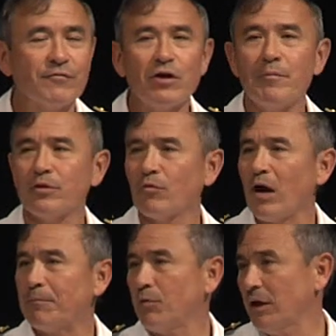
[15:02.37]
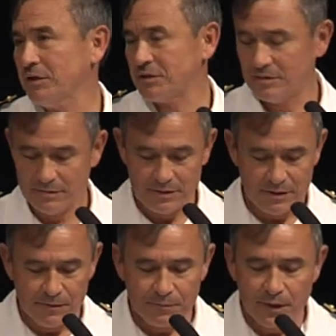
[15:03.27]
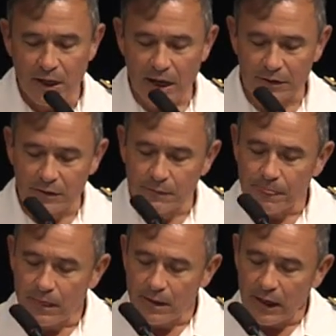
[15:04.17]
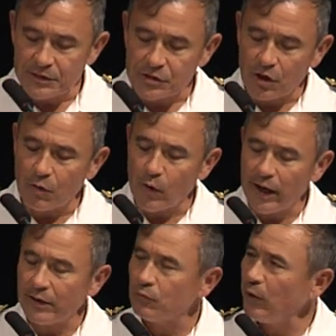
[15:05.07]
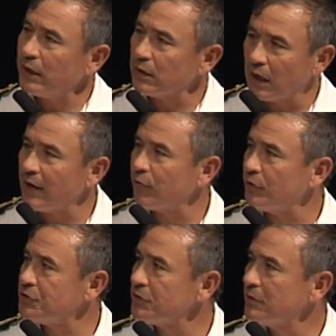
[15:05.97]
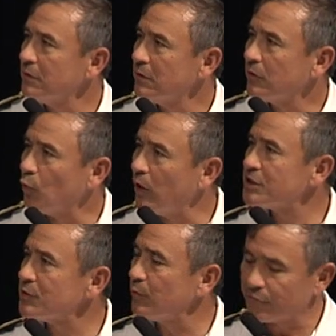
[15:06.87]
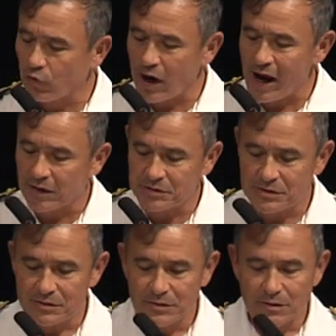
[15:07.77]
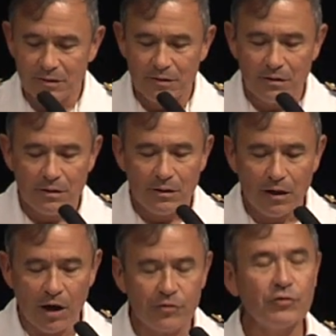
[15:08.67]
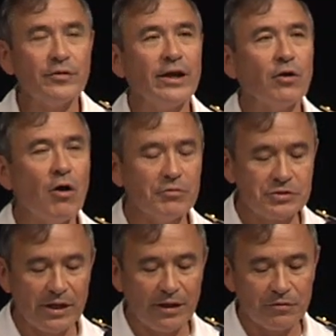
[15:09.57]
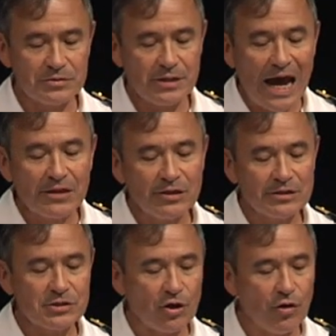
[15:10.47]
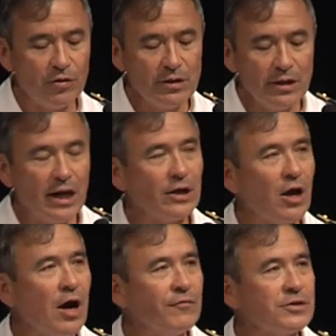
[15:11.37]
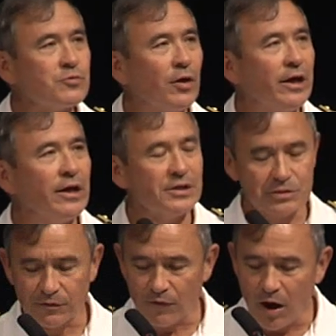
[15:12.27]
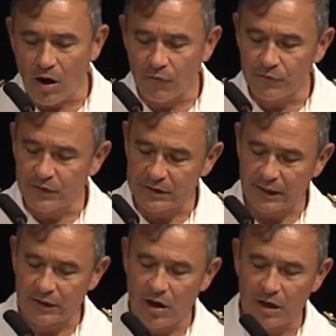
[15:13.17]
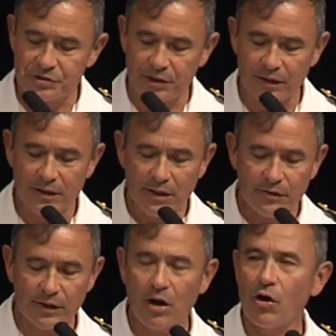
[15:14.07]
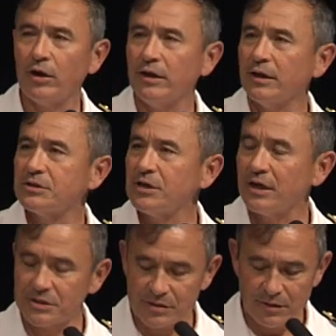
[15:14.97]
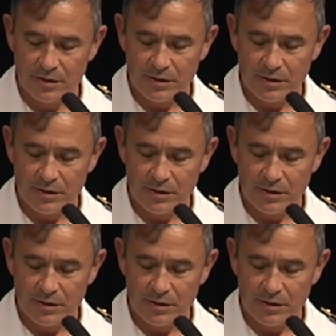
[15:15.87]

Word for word: I've come to the right place. And is there a way that we can leverage the wisdom of crowds other than our own sailors? I think so, and the obvious way is to evolve the technology that already exists